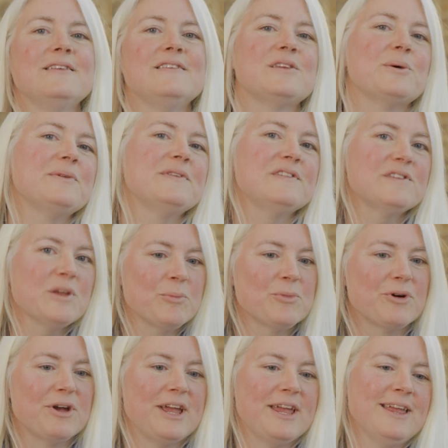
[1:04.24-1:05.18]
So in
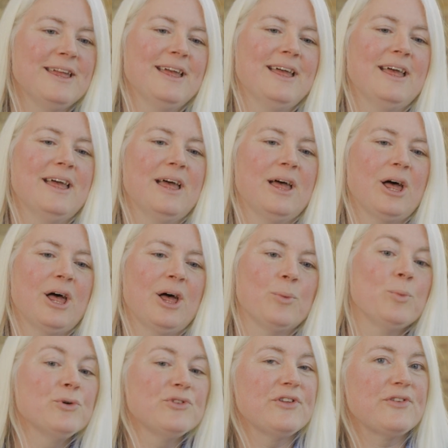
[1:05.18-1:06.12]
summary,
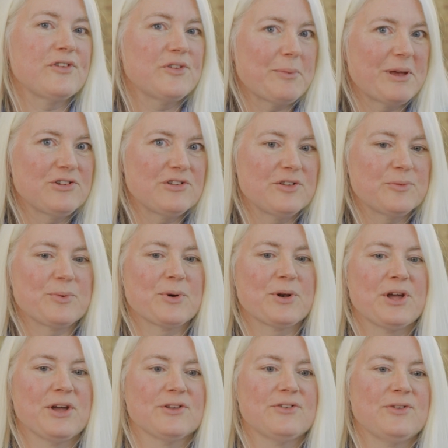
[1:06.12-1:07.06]
what is a specialist
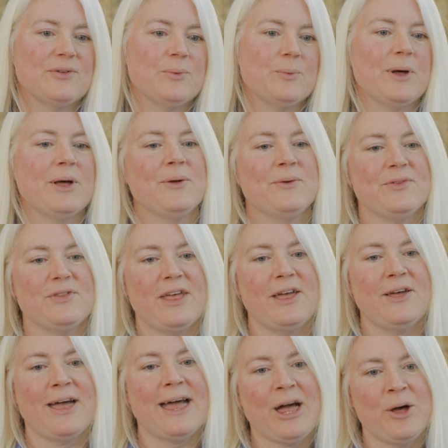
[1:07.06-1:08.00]
product? Well, they
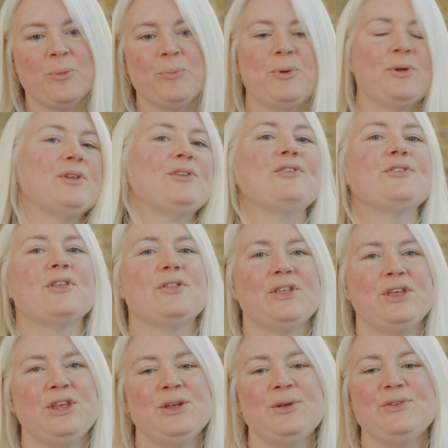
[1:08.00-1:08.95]
are outputs that
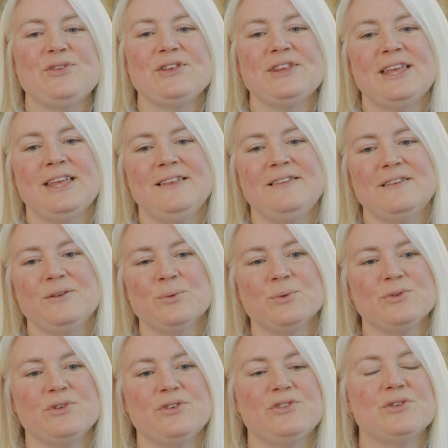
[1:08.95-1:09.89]
the user needs in
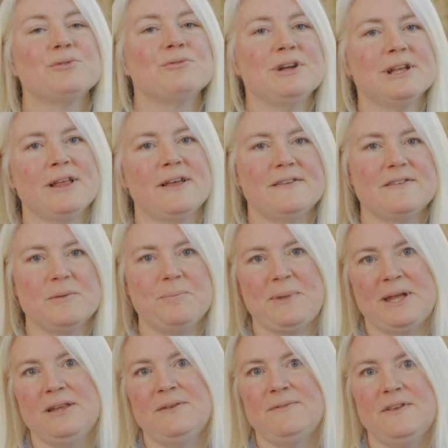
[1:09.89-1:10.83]
order to realise the
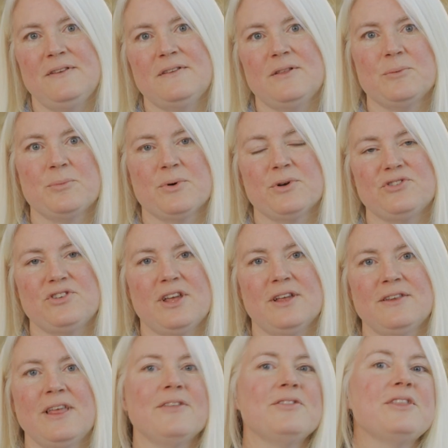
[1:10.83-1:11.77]
benefits of the
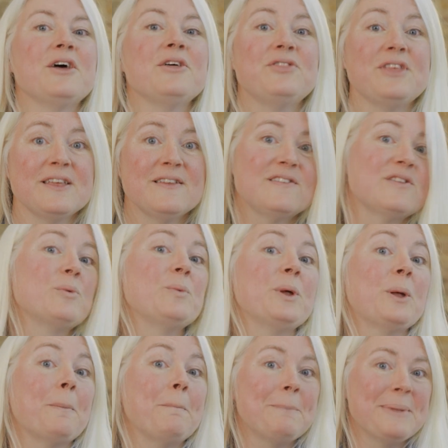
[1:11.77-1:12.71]
project. They are things that we
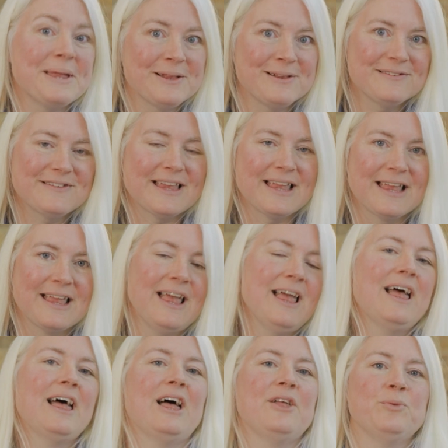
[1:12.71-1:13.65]
are building
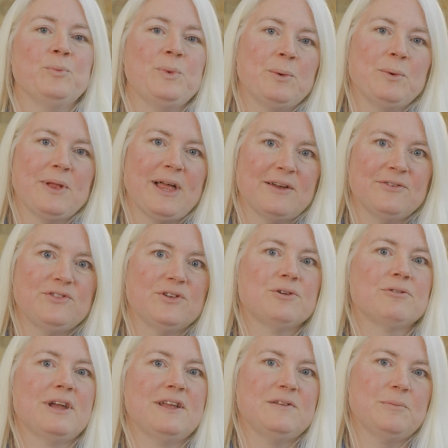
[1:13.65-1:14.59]
and we will have to
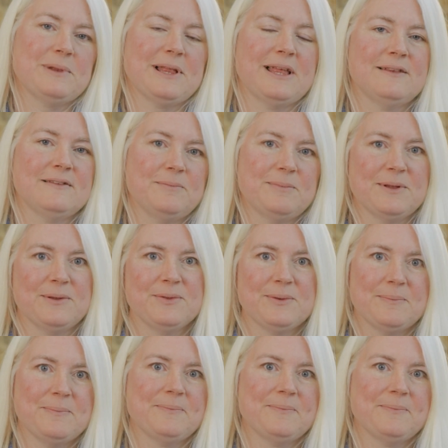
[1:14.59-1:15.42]
create a plan to build them.